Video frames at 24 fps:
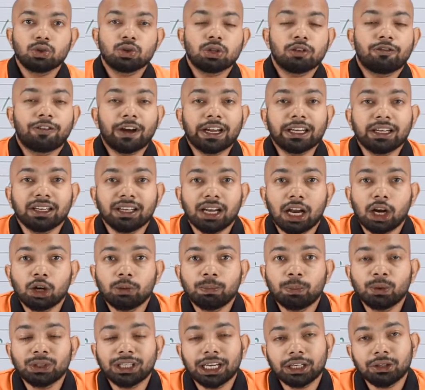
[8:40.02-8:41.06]
So the final
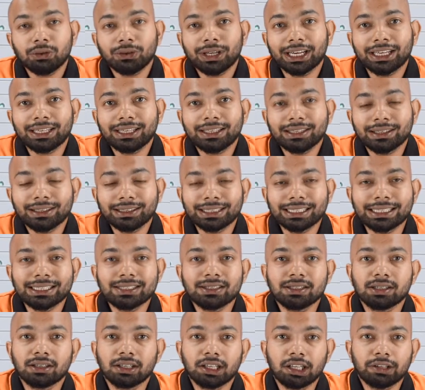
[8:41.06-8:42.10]
output that you get here is
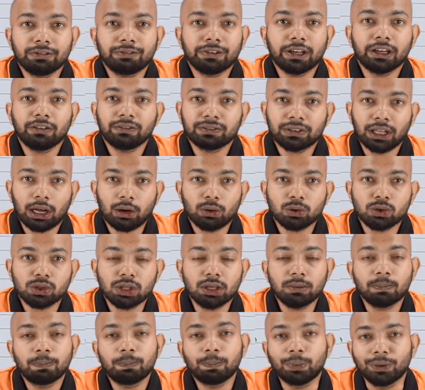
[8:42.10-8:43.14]

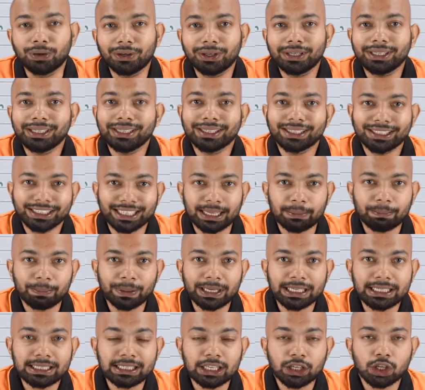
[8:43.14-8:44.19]
35,000 per year
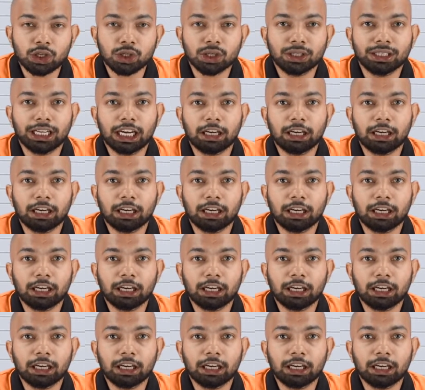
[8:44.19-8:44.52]
depreciation.